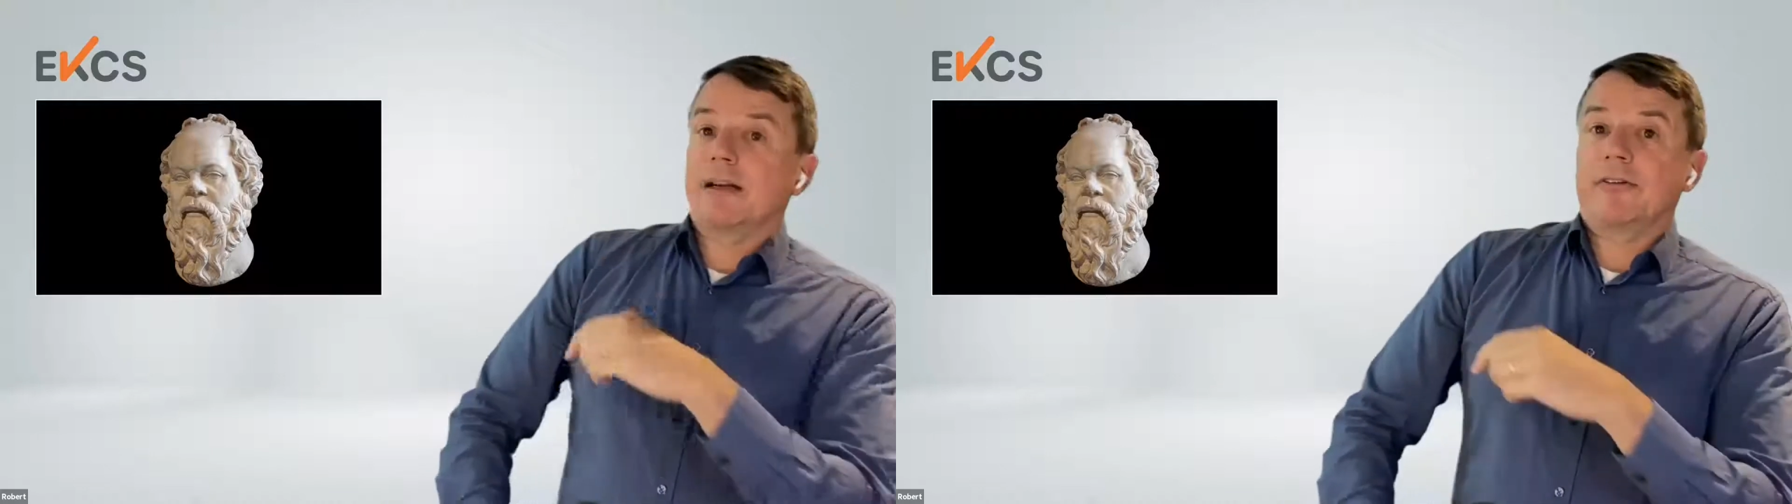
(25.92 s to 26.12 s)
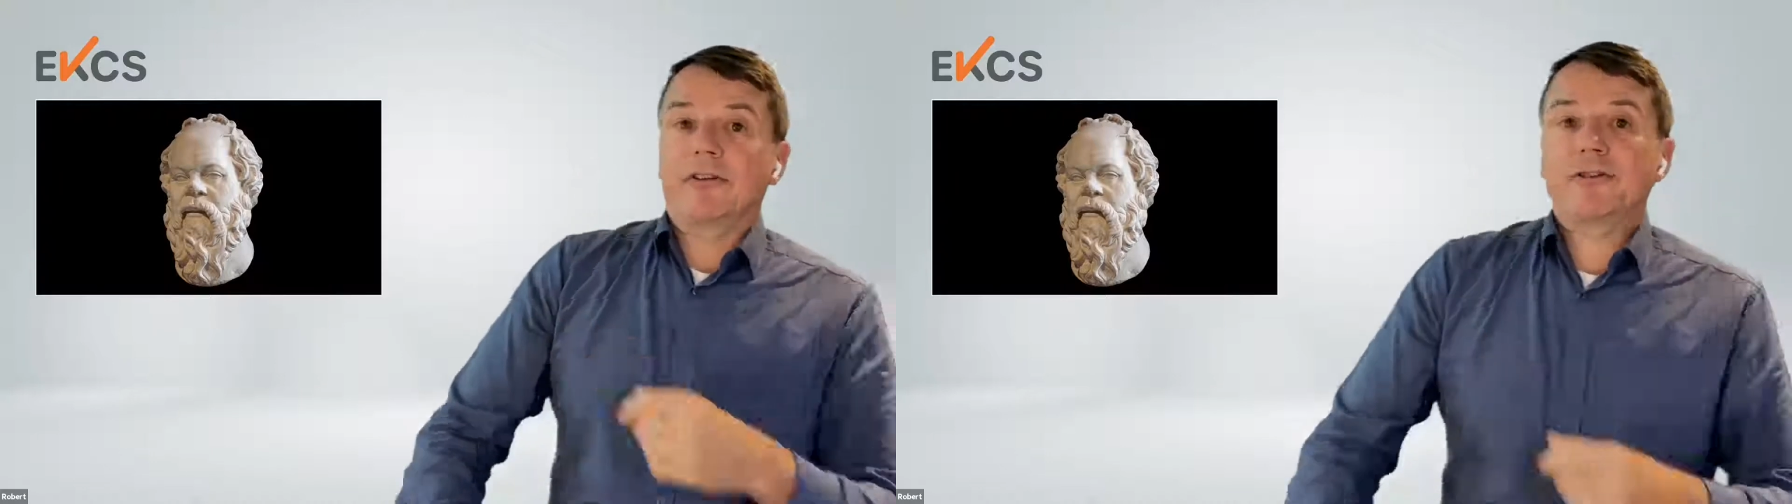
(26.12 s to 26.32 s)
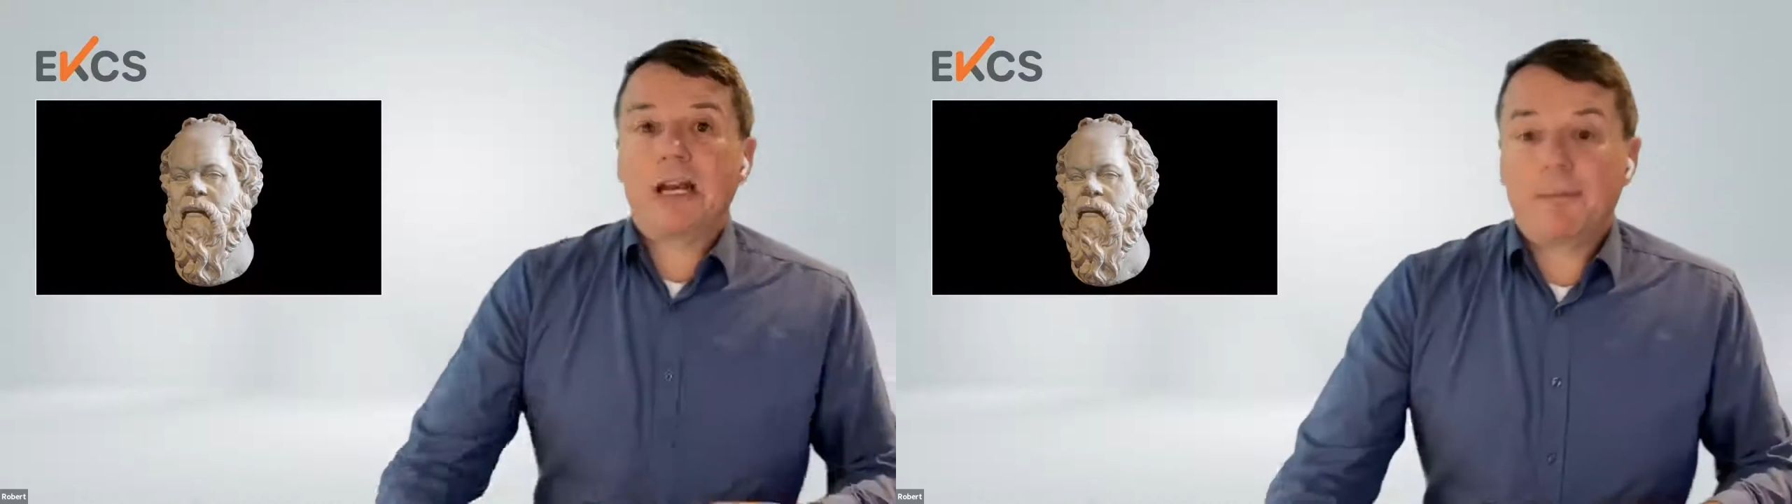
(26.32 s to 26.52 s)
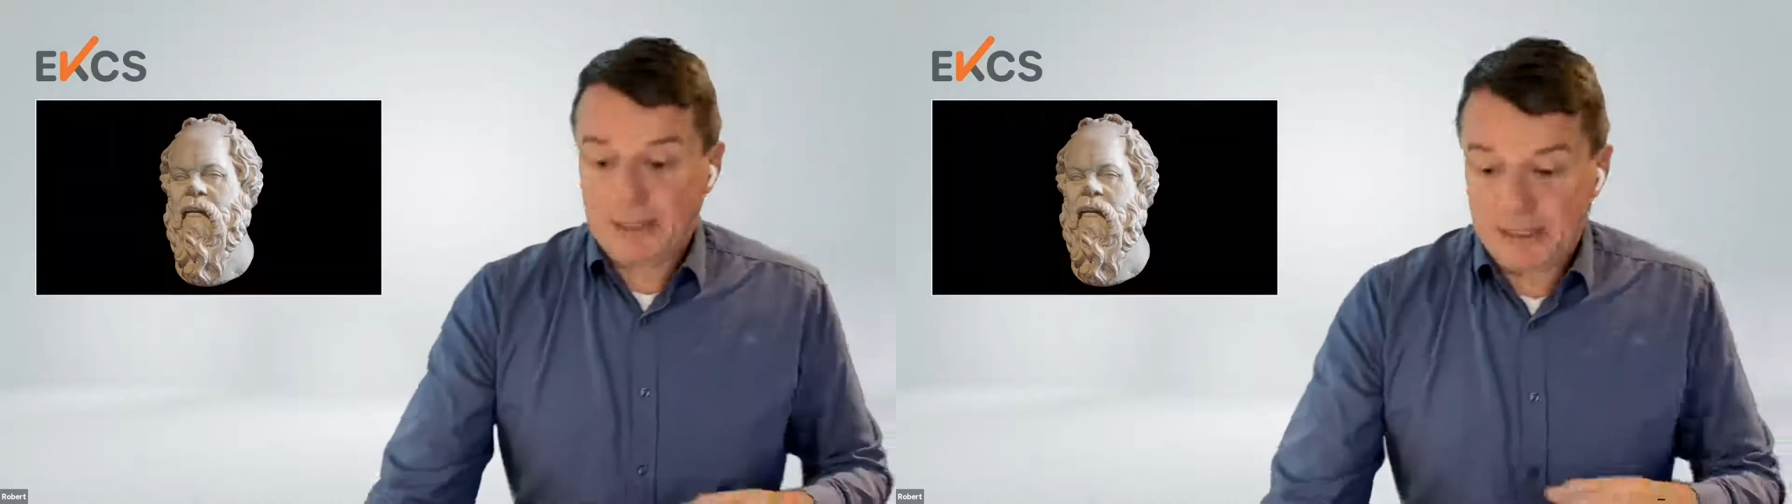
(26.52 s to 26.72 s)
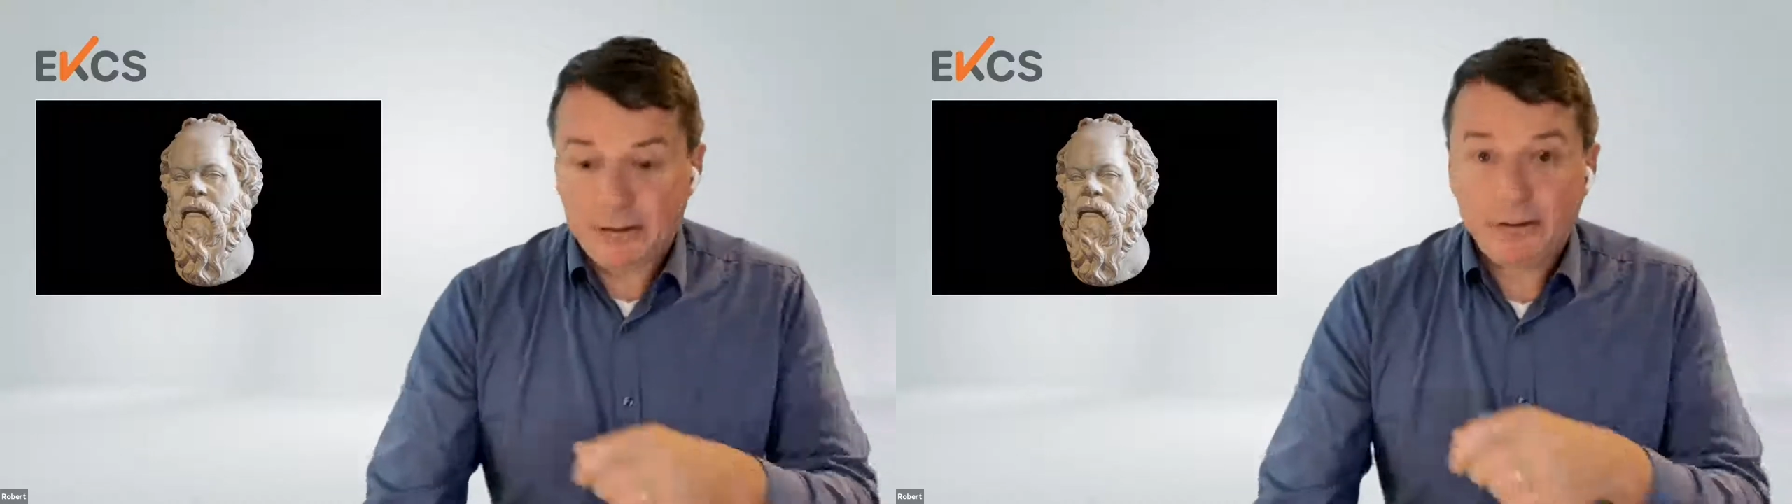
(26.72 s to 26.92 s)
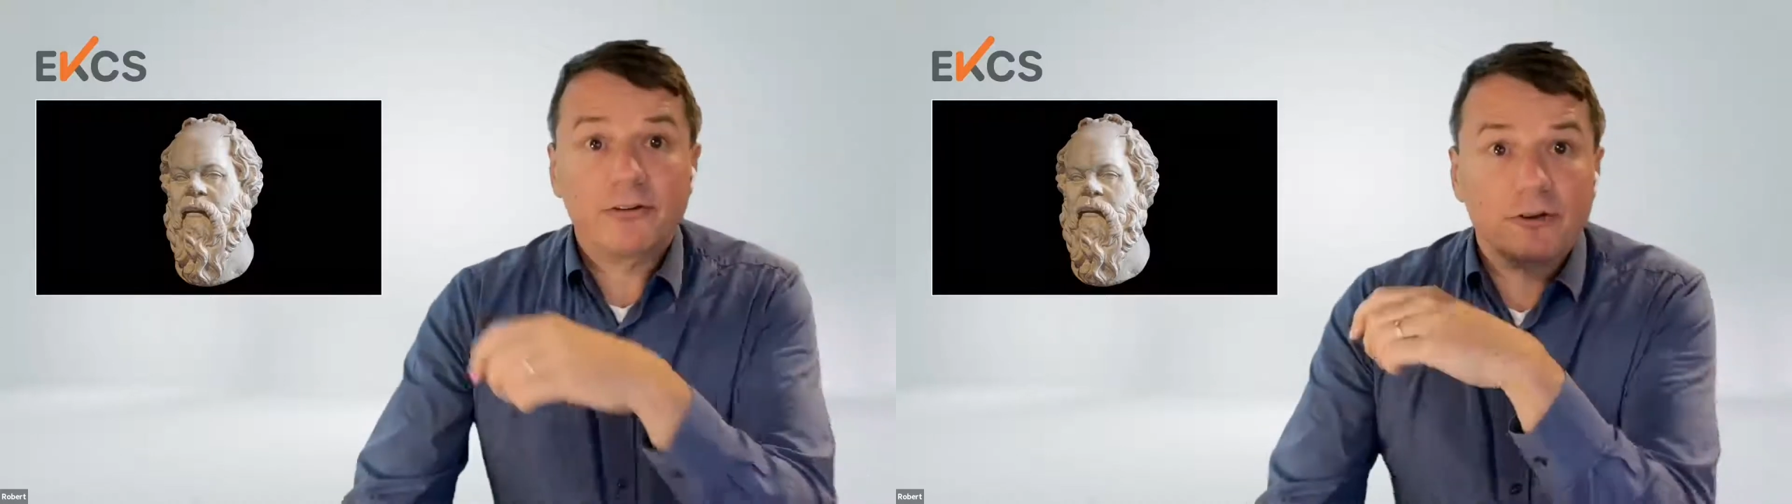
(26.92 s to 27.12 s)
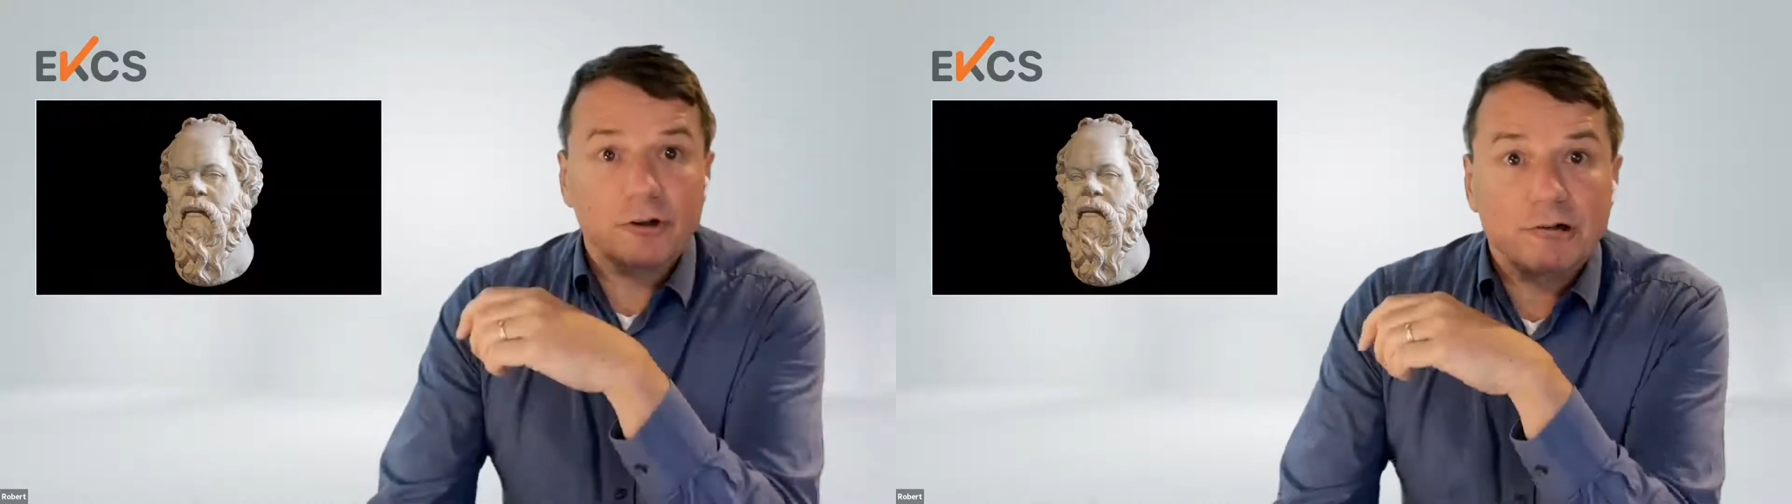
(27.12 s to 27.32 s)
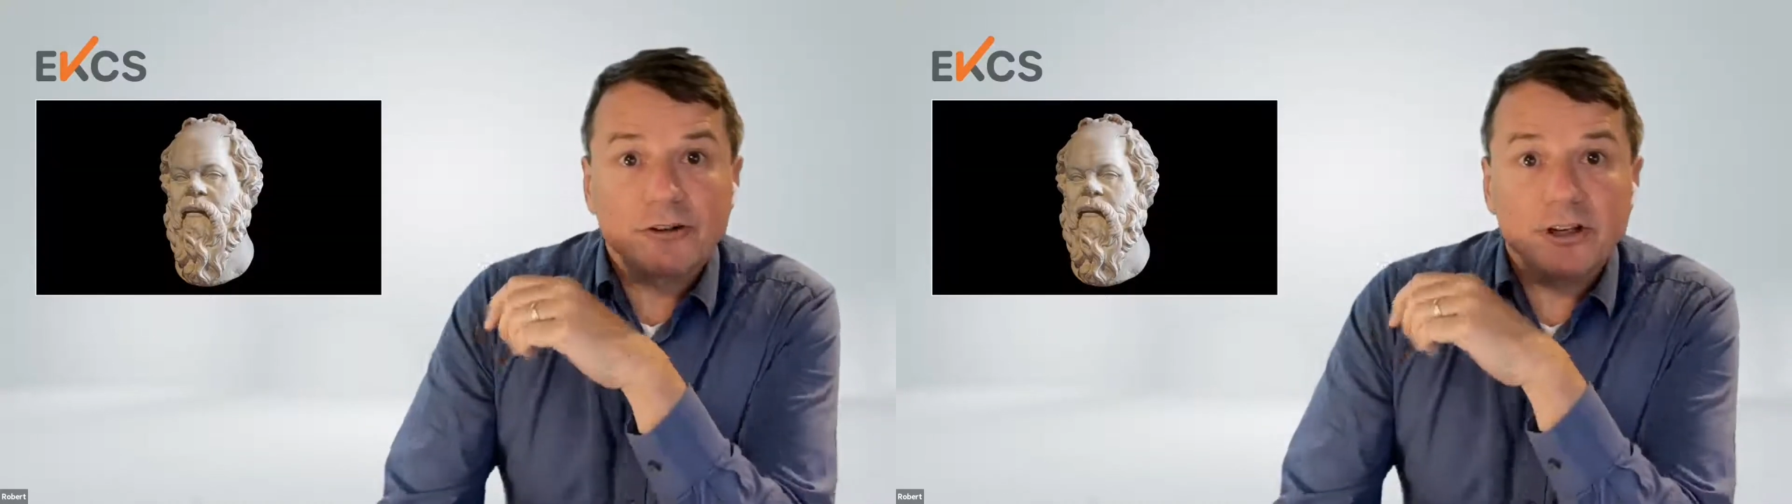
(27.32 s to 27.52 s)
this chap here,
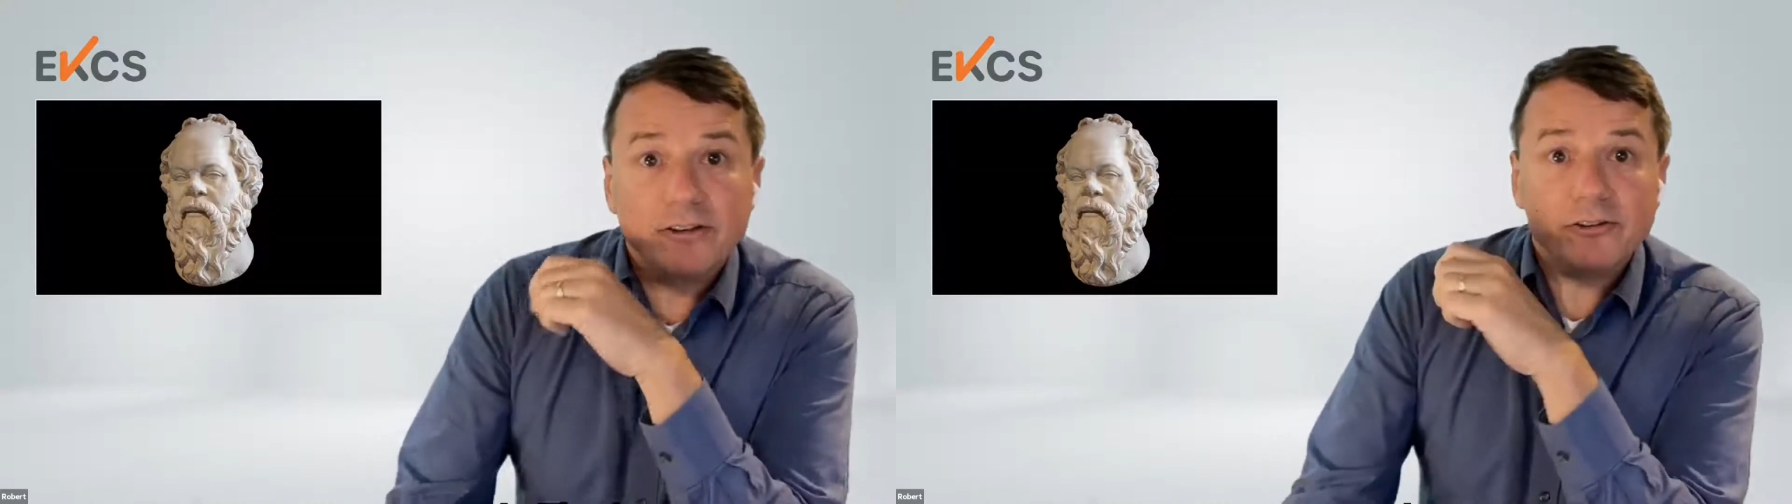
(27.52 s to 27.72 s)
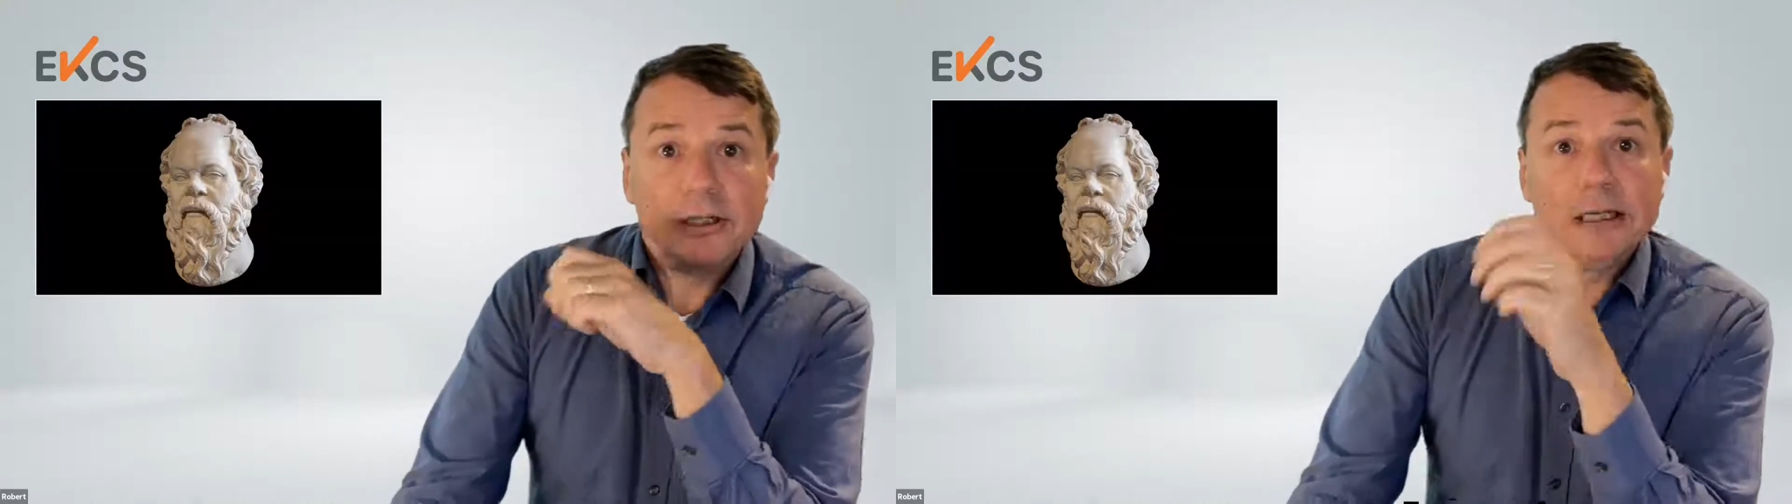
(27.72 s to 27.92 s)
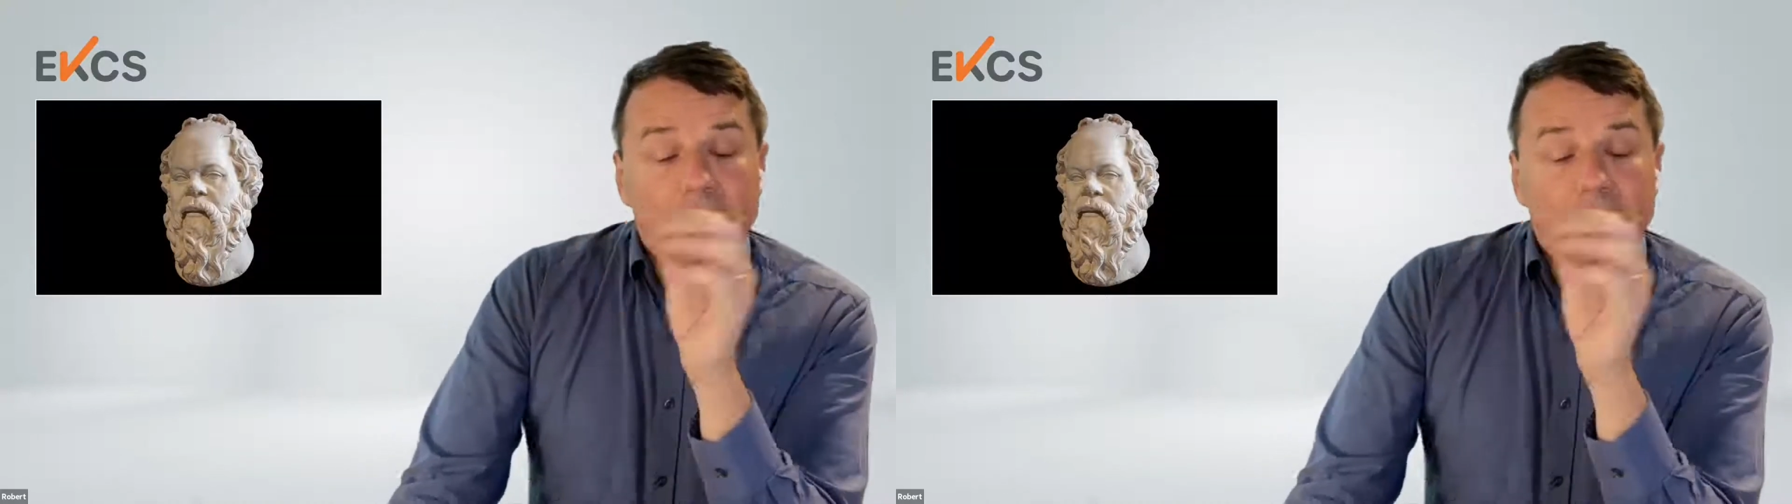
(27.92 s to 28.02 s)
Socrates, and